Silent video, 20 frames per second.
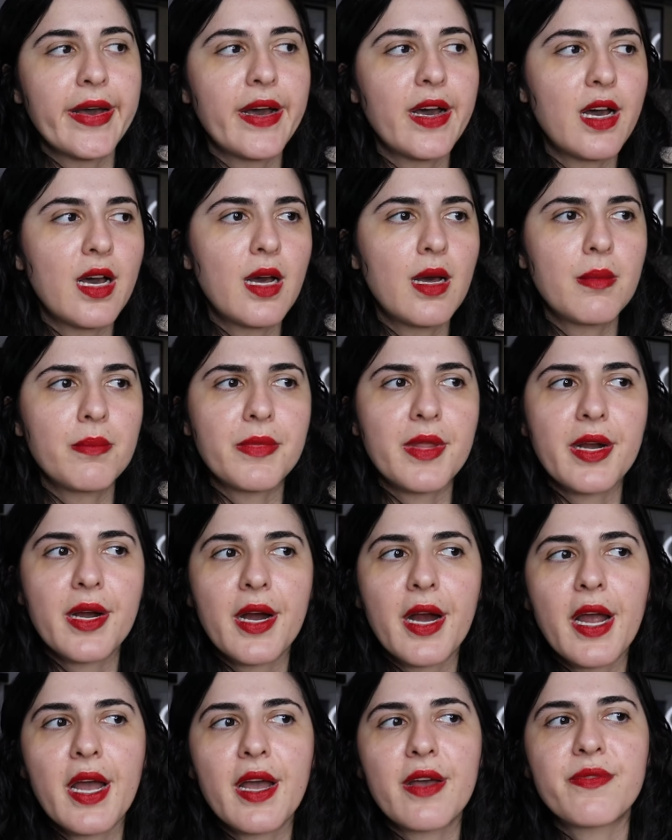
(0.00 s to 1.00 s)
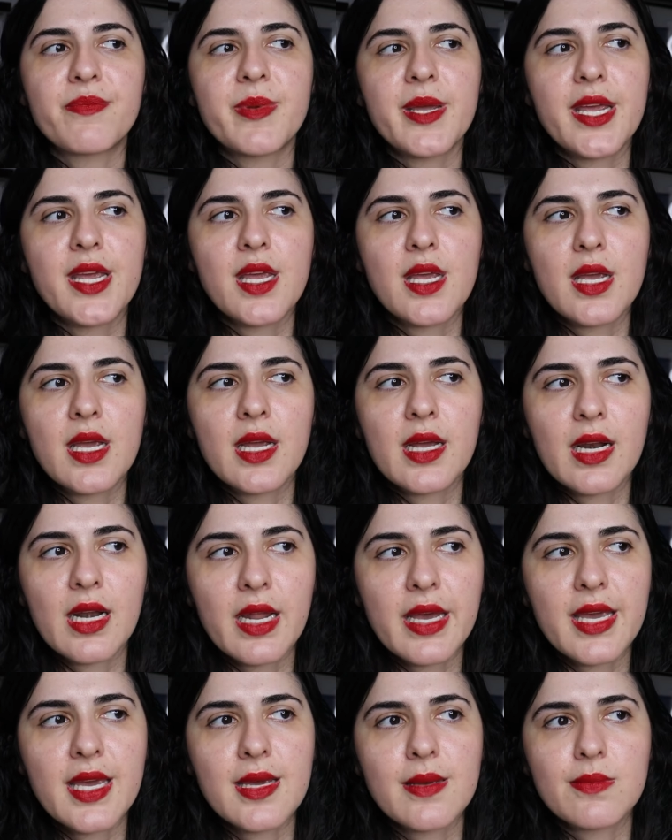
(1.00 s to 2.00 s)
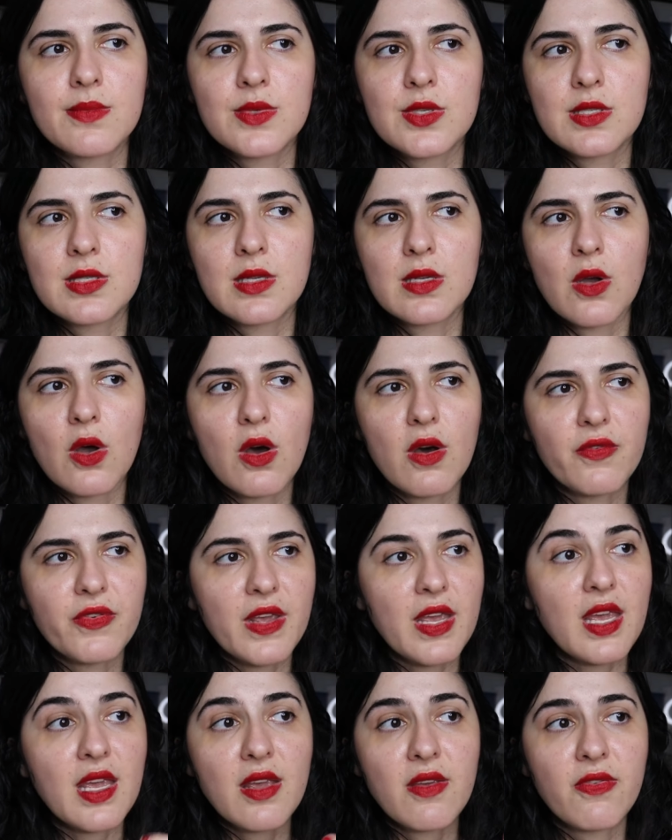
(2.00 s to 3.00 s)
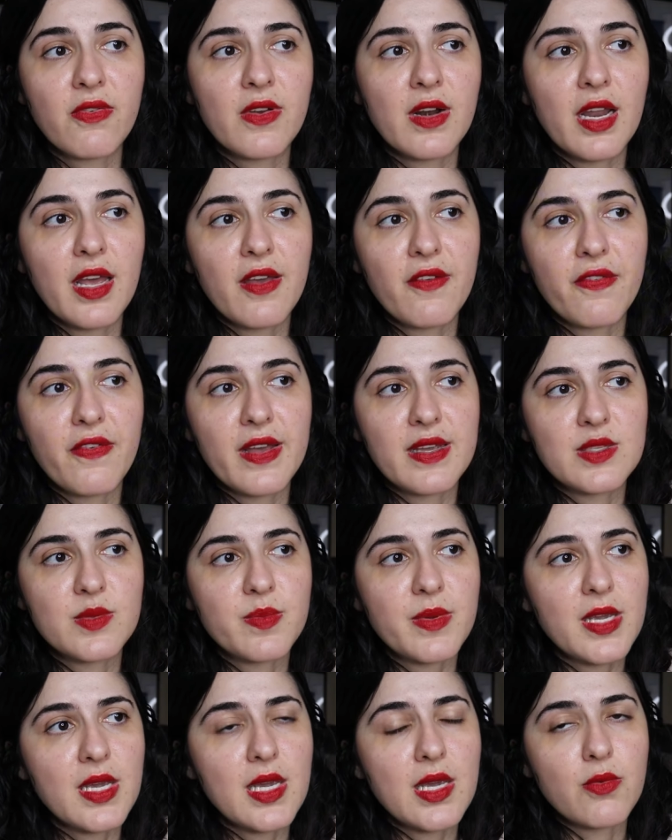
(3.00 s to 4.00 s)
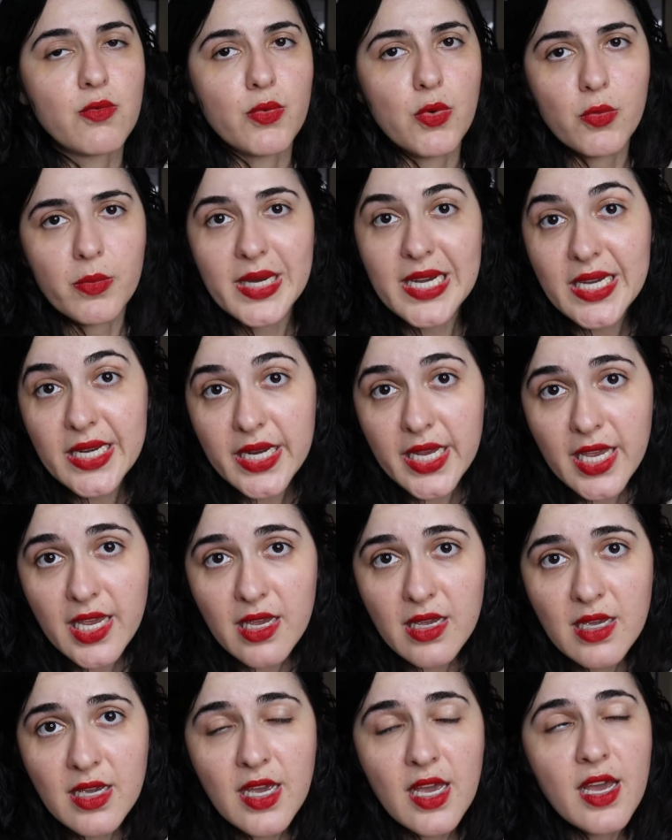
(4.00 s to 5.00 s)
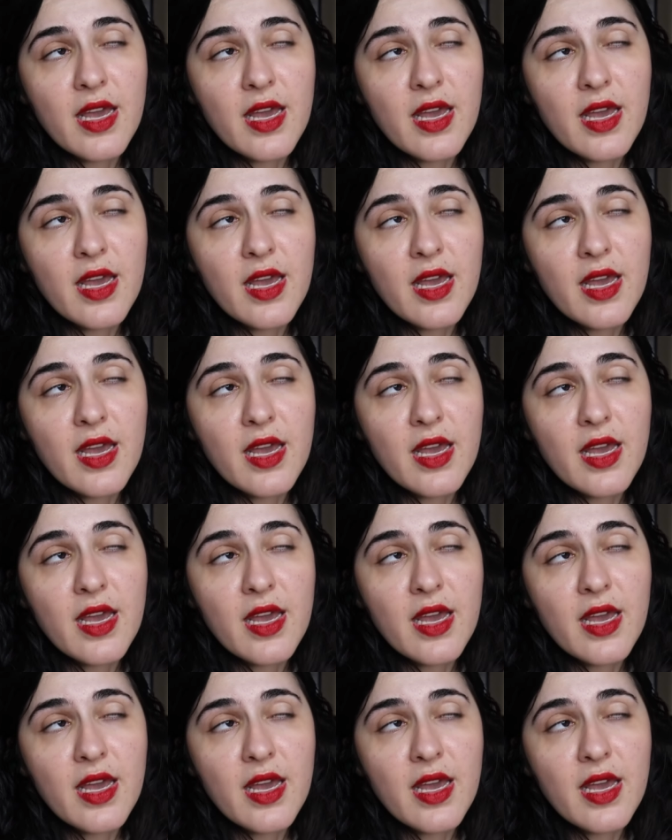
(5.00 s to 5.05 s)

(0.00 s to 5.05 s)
There have been claims of Heathcliff as being Romani.